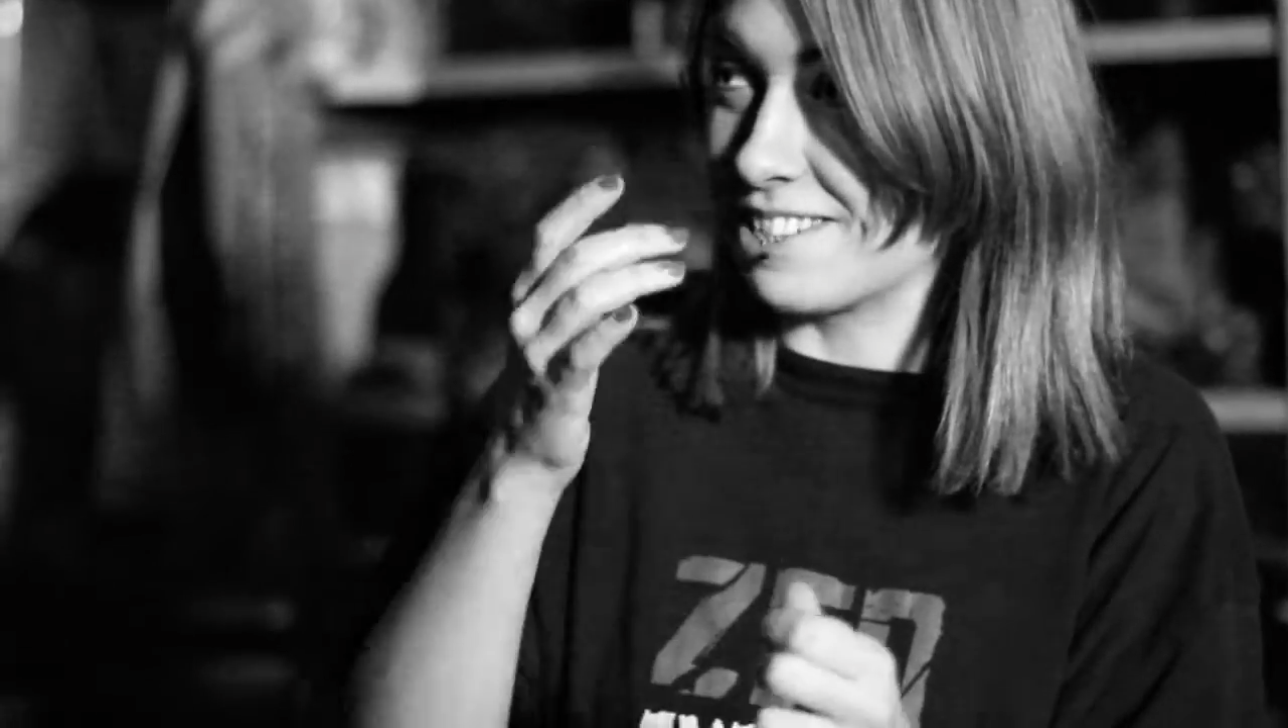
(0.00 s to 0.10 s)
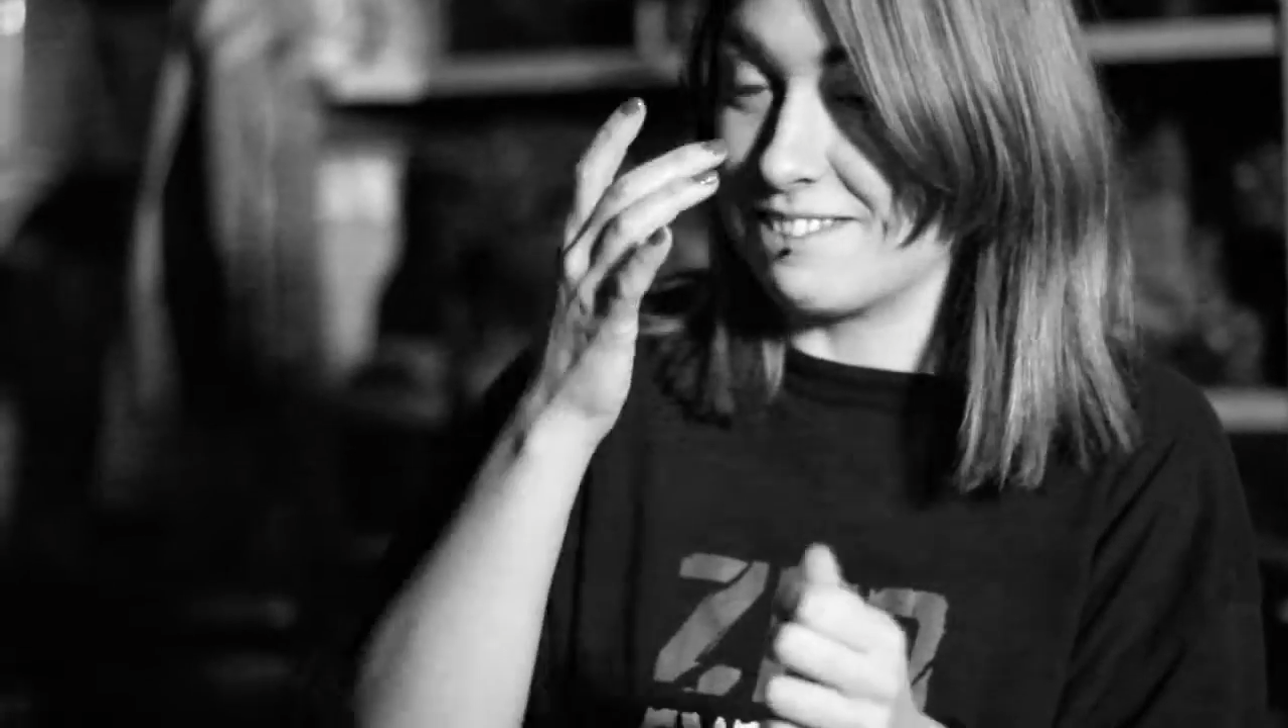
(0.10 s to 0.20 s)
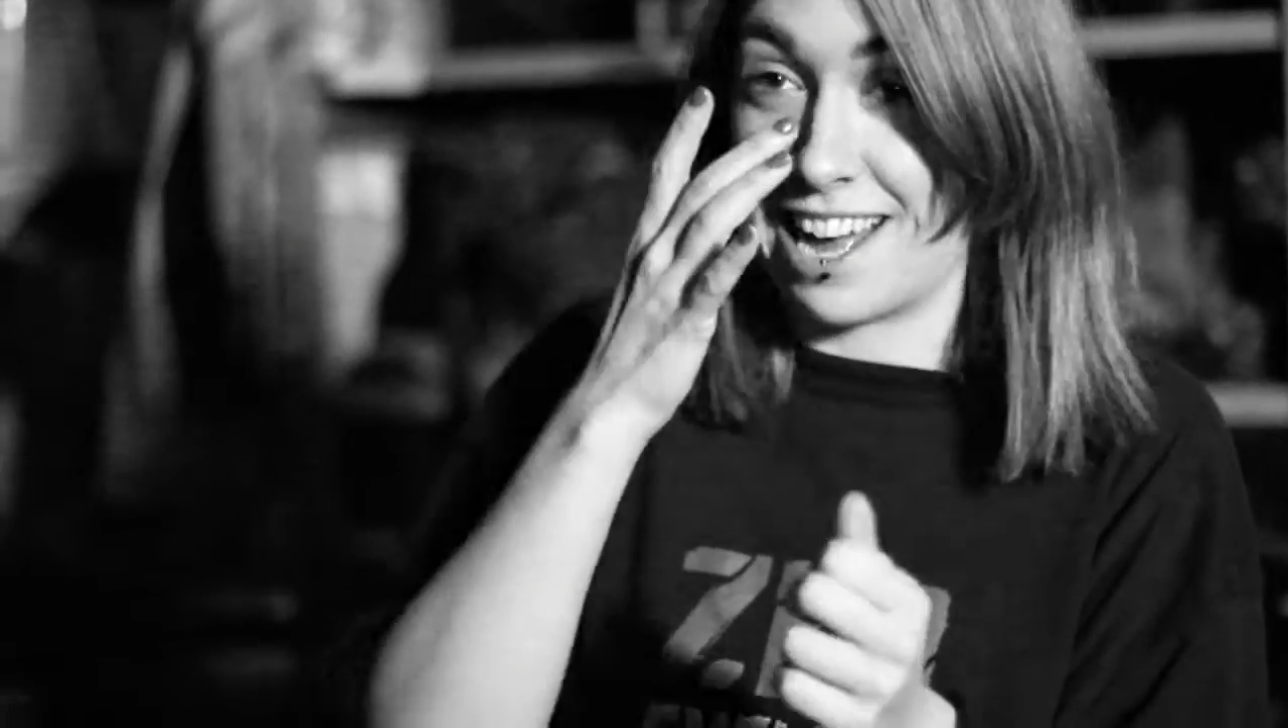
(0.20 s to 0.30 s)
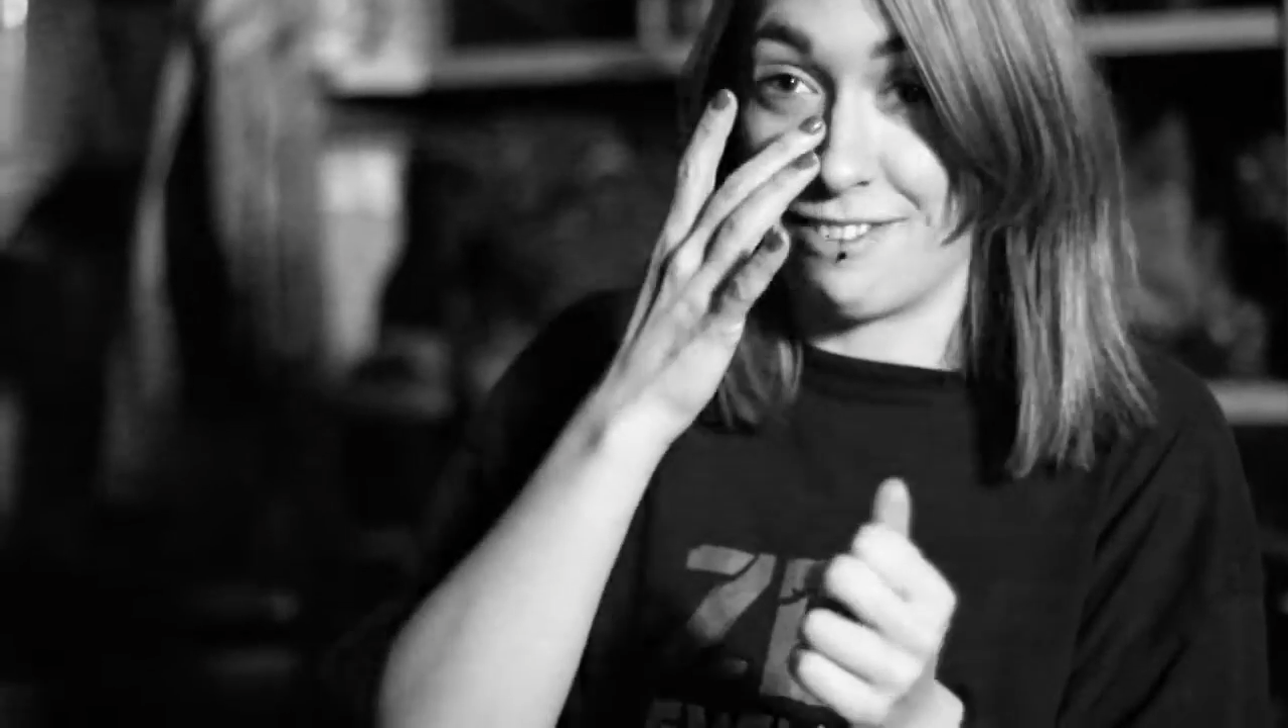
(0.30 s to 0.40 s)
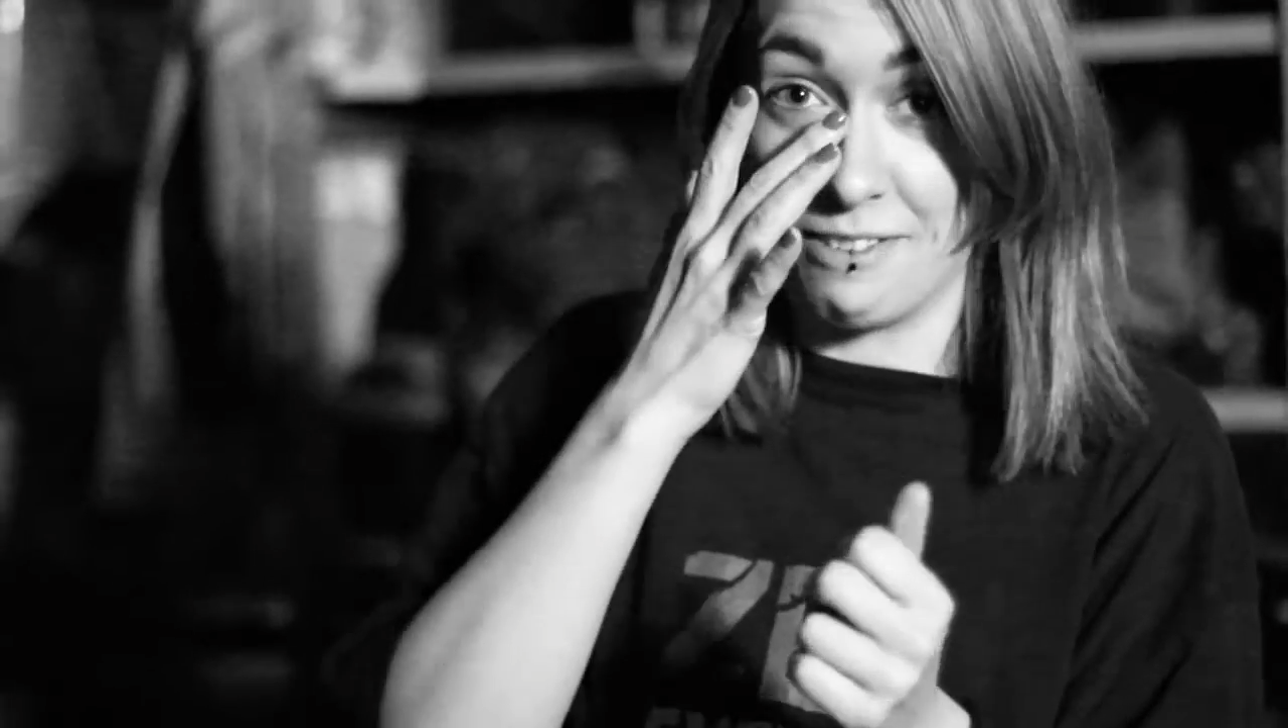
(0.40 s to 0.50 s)
to
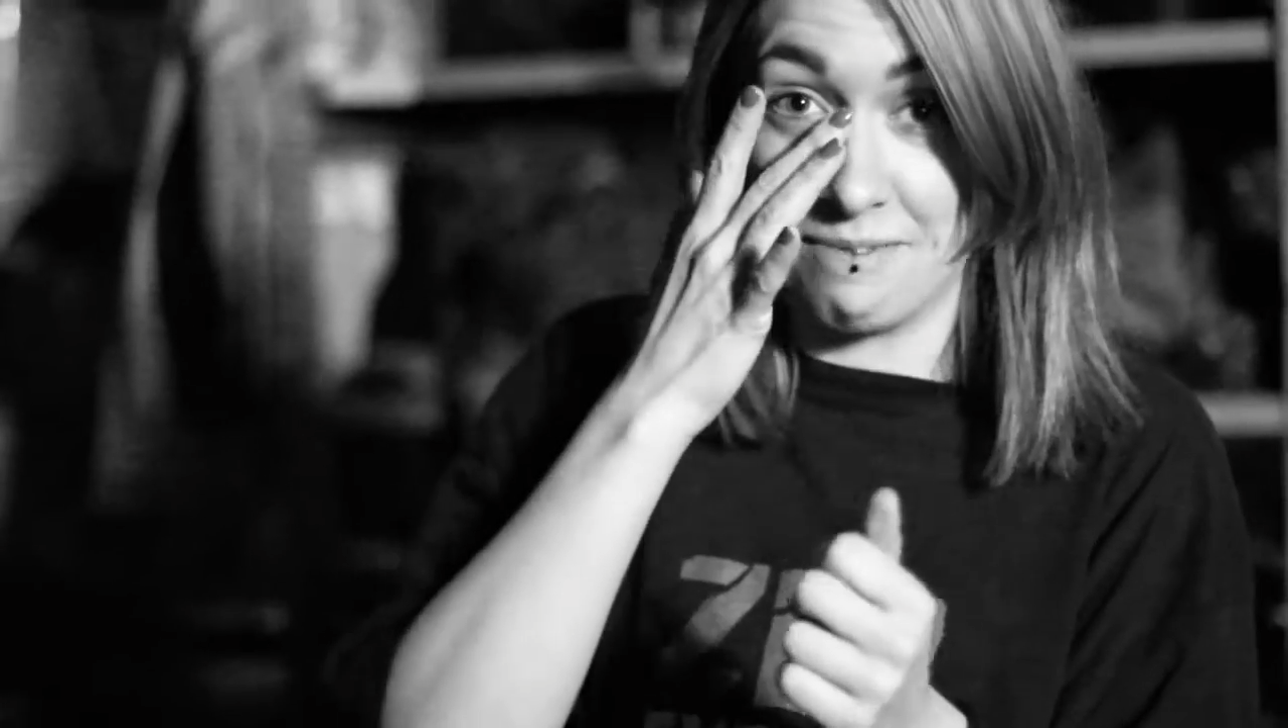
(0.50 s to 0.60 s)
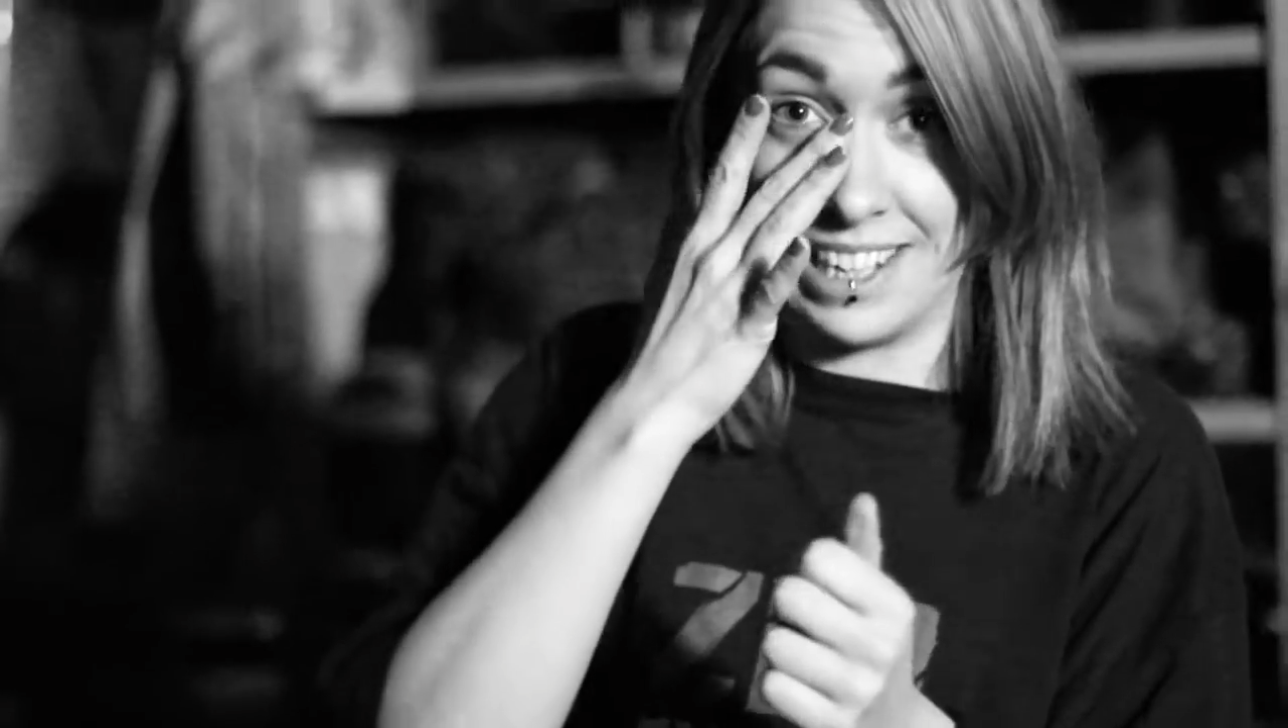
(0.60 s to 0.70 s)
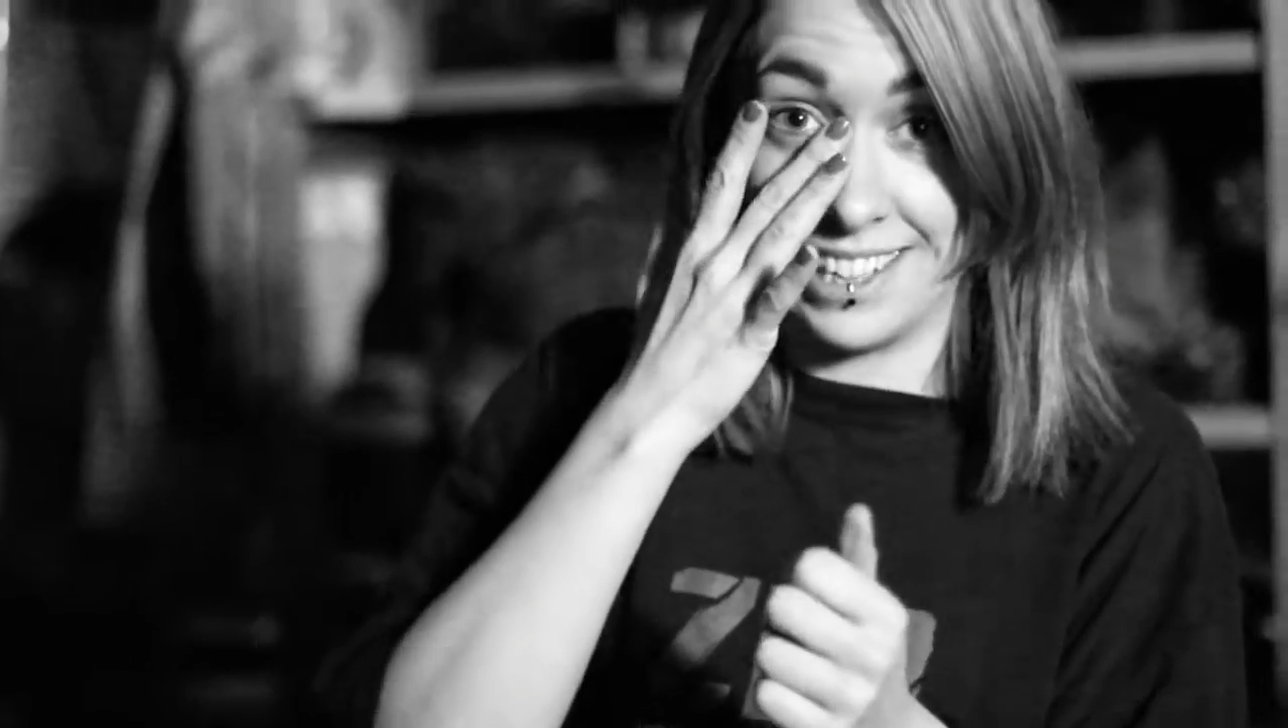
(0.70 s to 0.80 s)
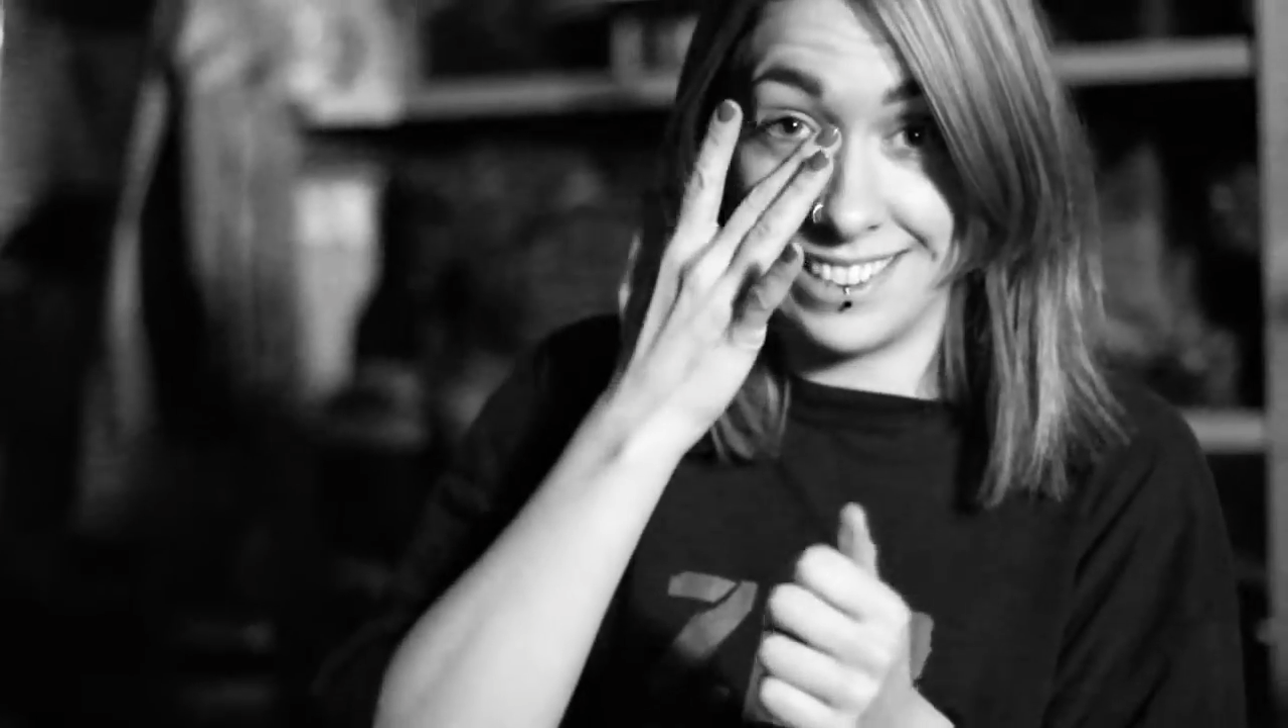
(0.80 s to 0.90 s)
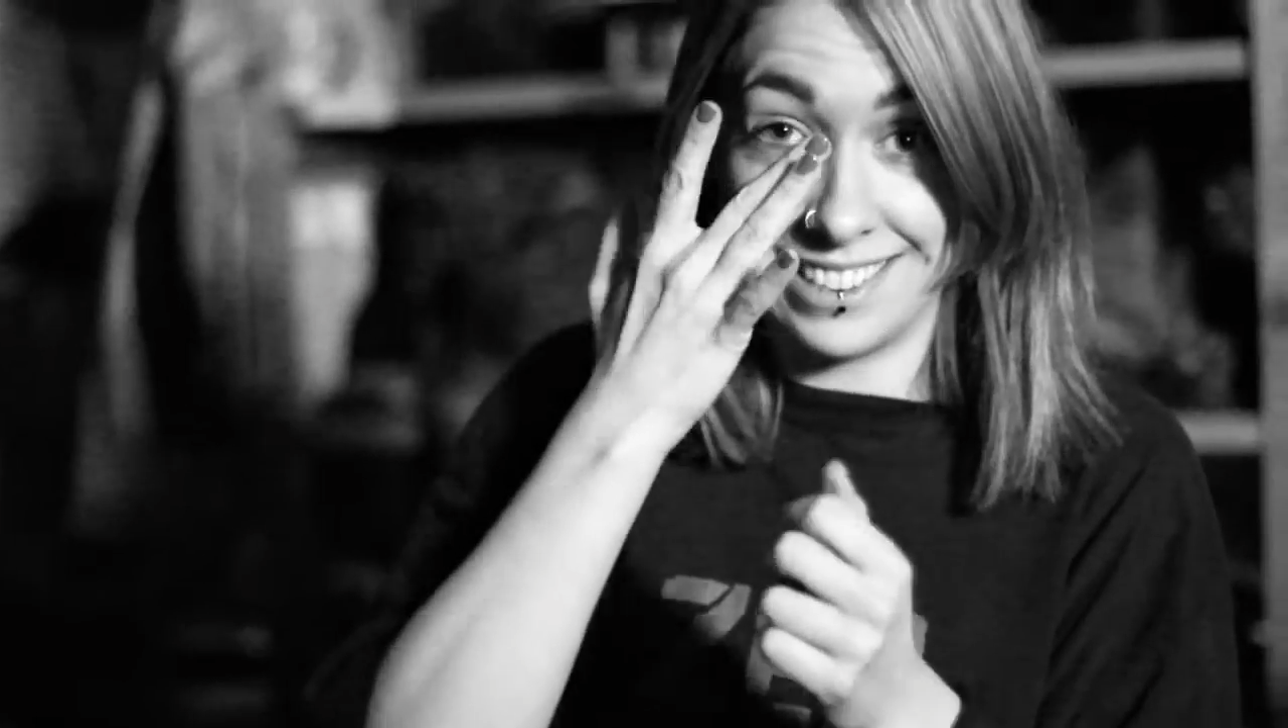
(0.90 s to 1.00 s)
come laugh at me.